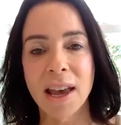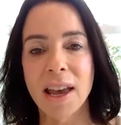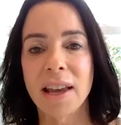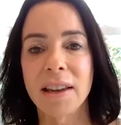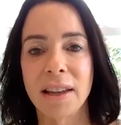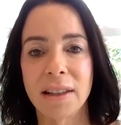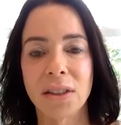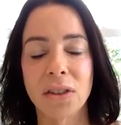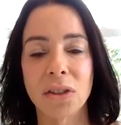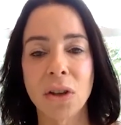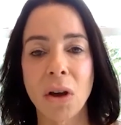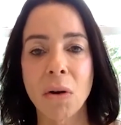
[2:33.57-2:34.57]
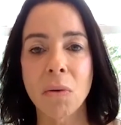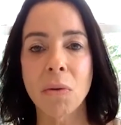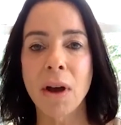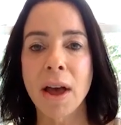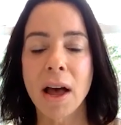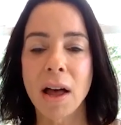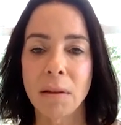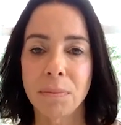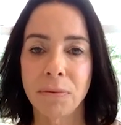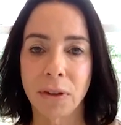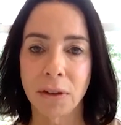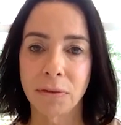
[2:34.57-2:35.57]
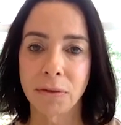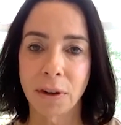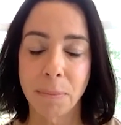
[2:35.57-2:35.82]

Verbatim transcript: it is so helpful for